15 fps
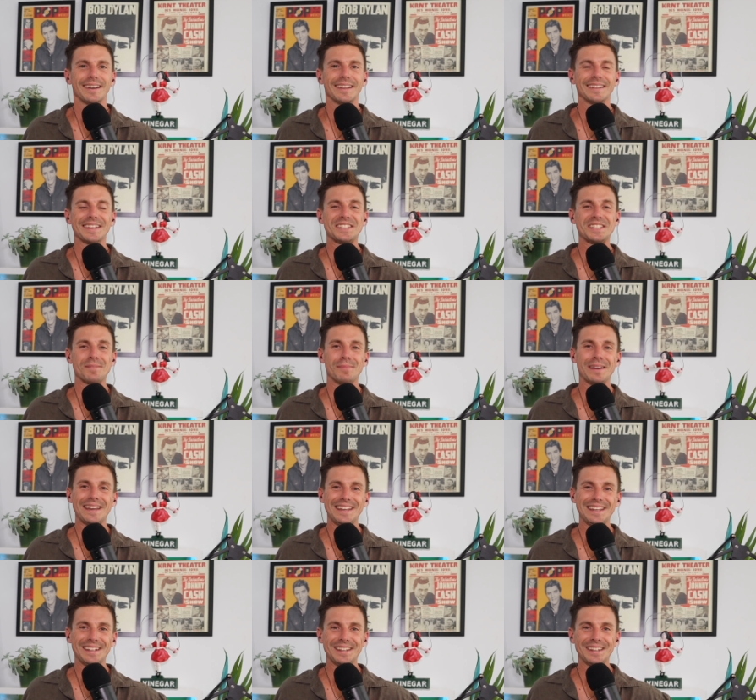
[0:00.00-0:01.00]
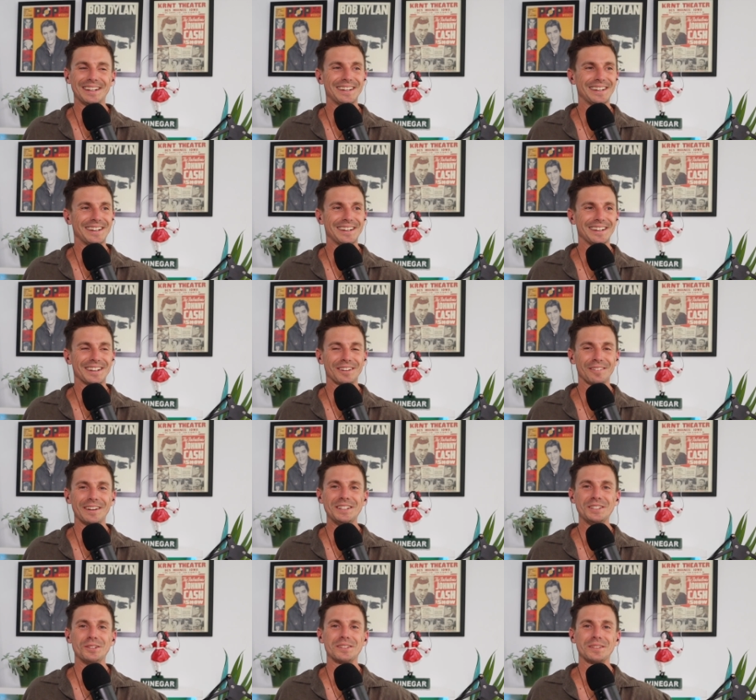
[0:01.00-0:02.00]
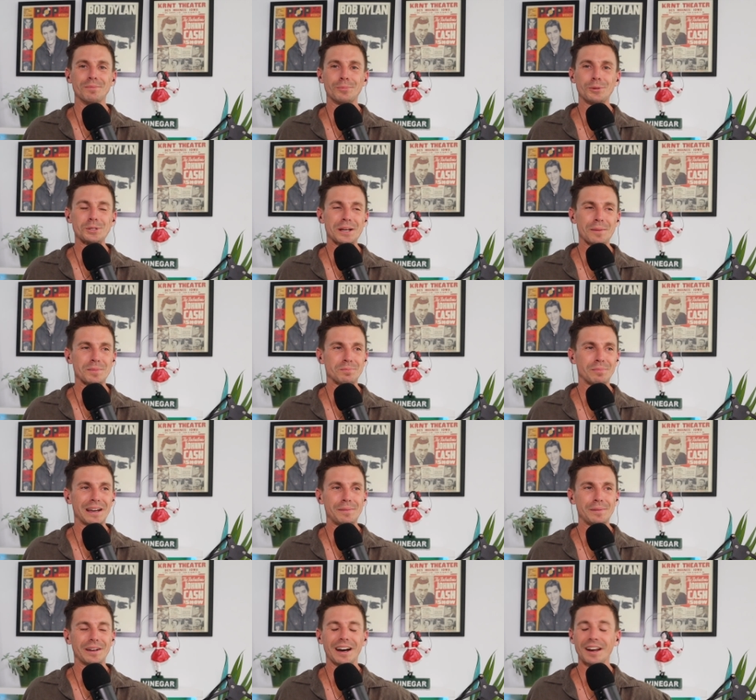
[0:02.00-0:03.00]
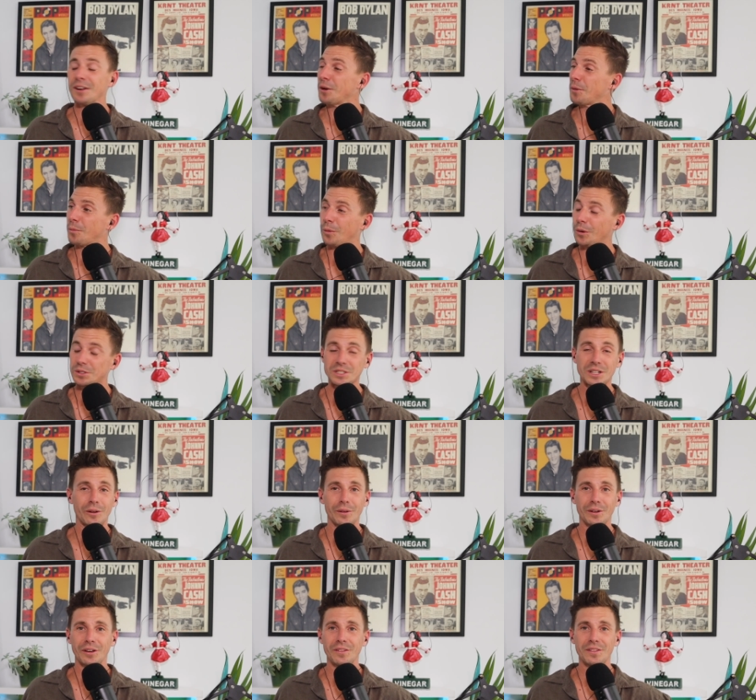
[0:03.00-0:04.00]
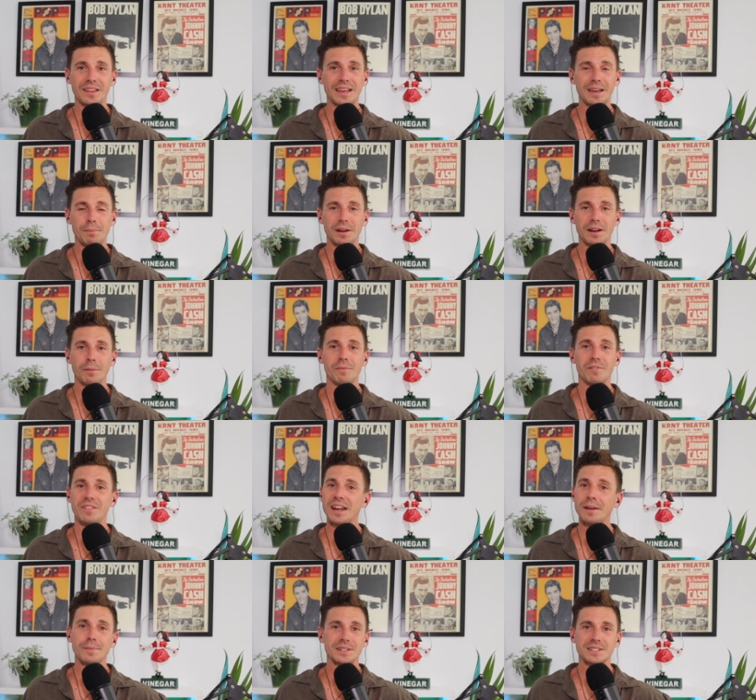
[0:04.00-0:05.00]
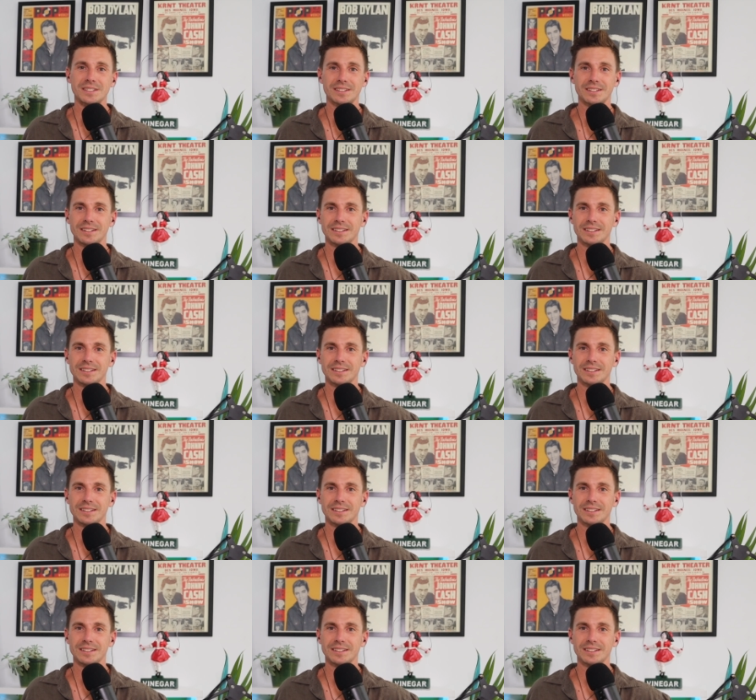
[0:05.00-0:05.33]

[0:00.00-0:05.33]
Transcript: Unless you're me. Green juice and push ups, baby. I don't know what's going on there, but I'm venomous.